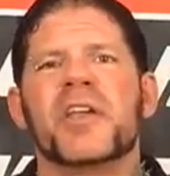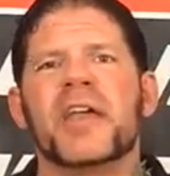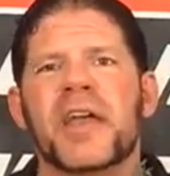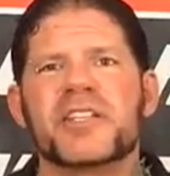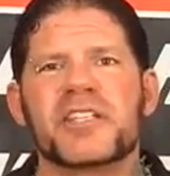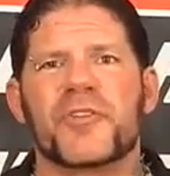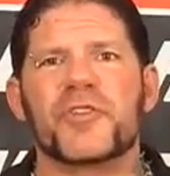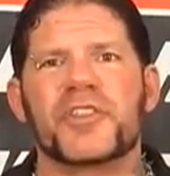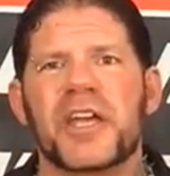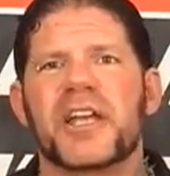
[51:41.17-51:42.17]
and it's a
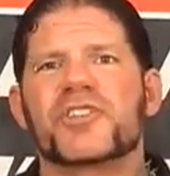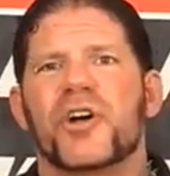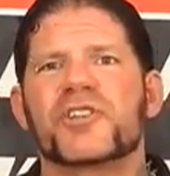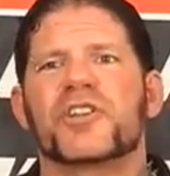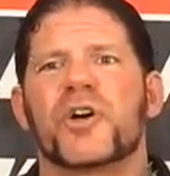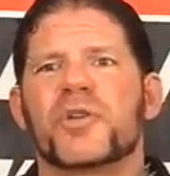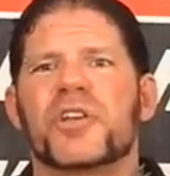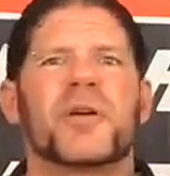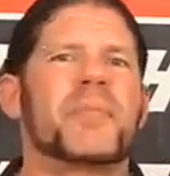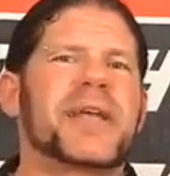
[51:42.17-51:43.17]
different thing, and it's also, you
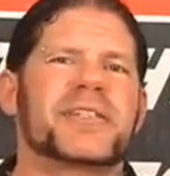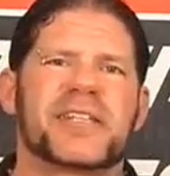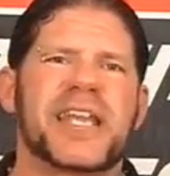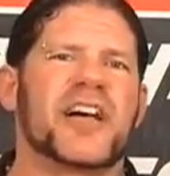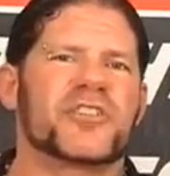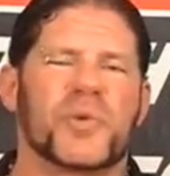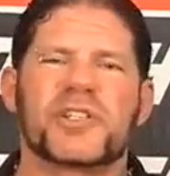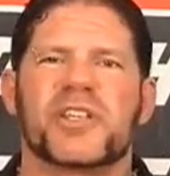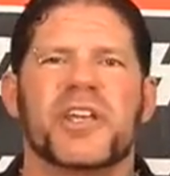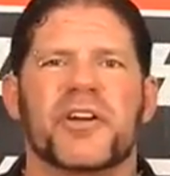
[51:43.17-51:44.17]
come back to the towns once
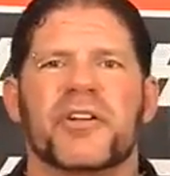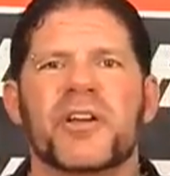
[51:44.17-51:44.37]
a year,